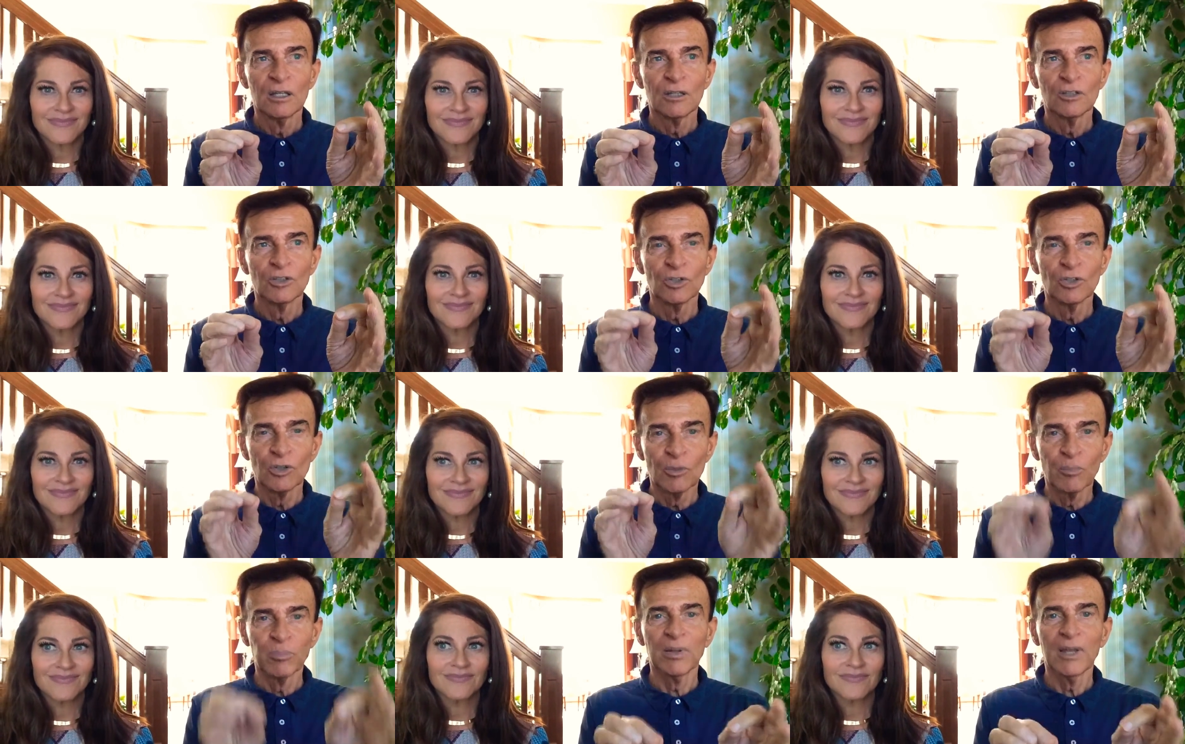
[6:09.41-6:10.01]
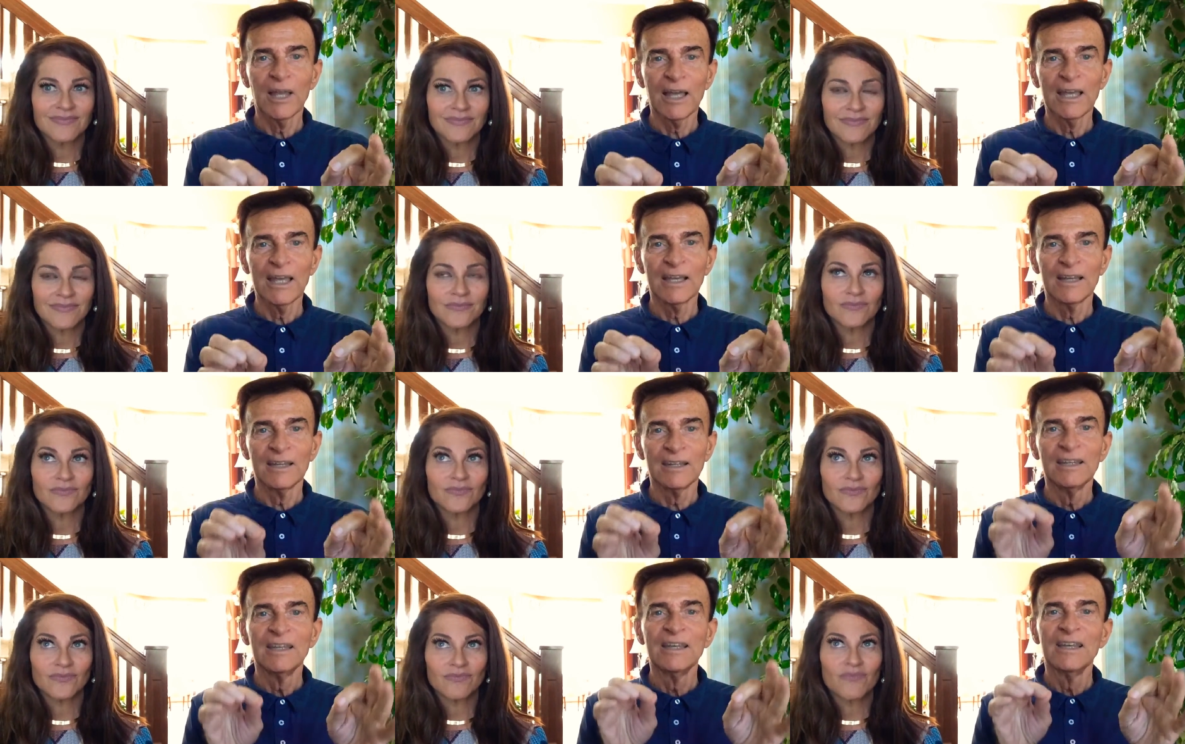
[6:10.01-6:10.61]
Speaker 1: to the
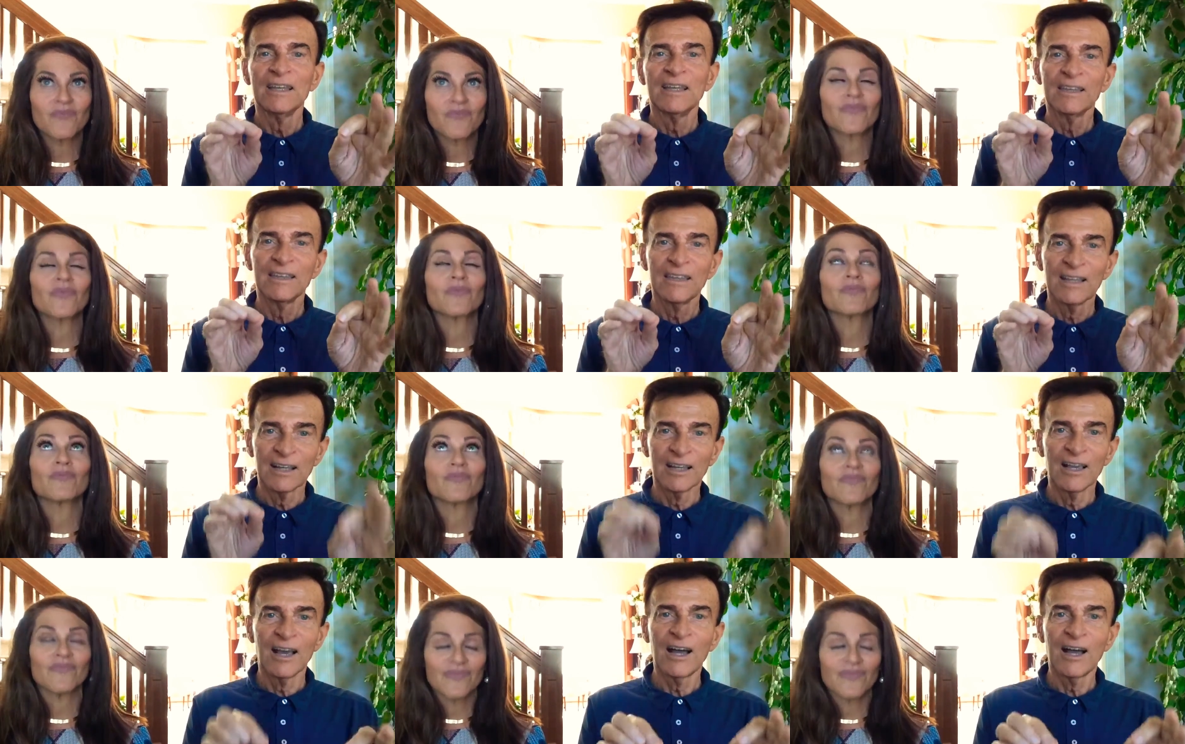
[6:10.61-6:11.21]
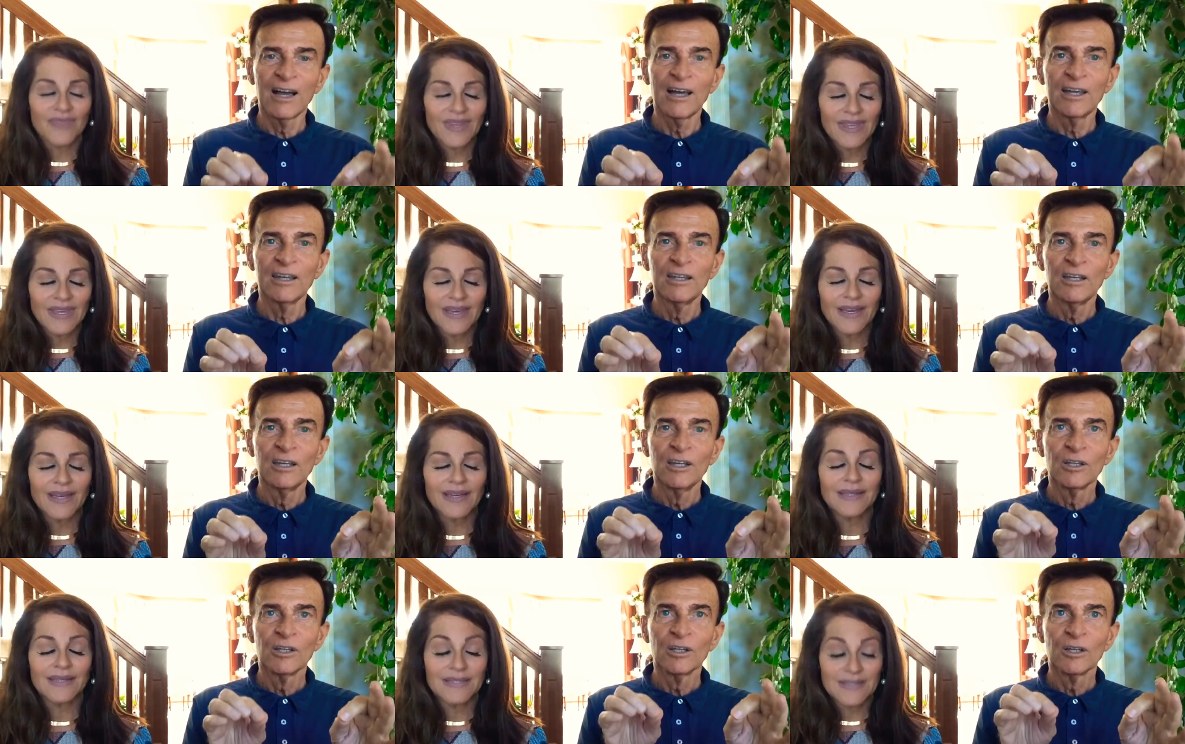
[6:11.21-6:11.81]
plan that God
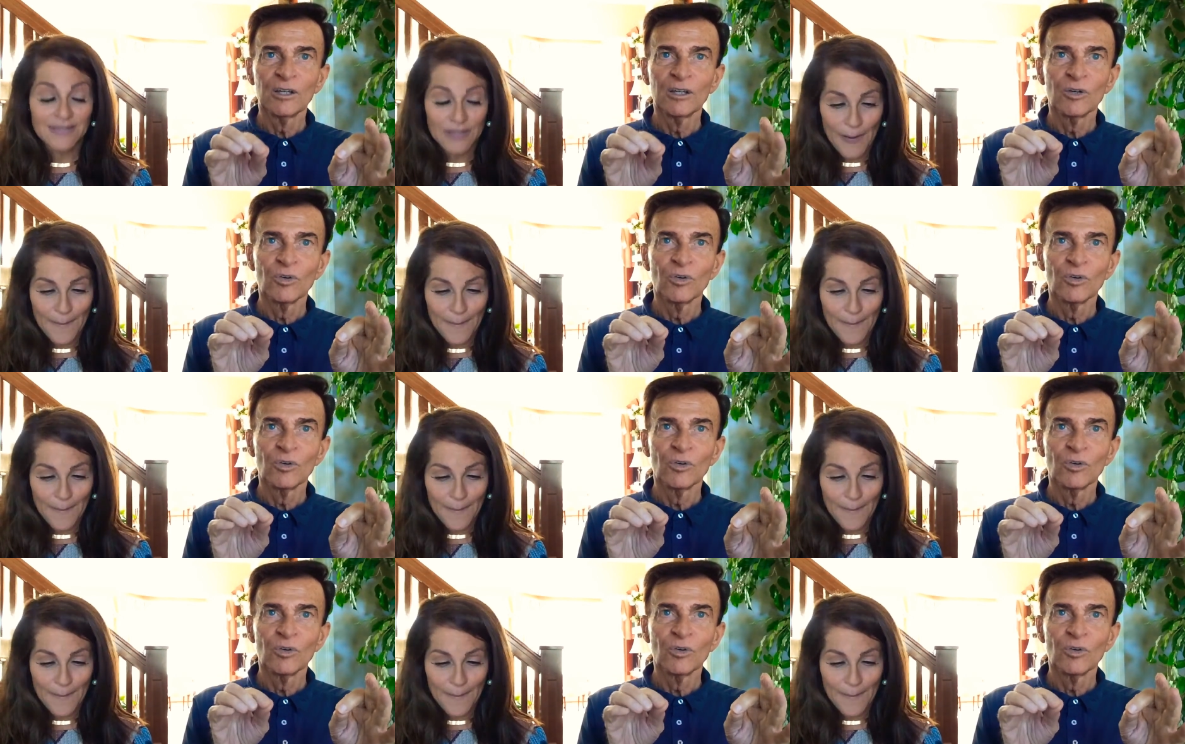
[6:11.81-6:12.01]
yes.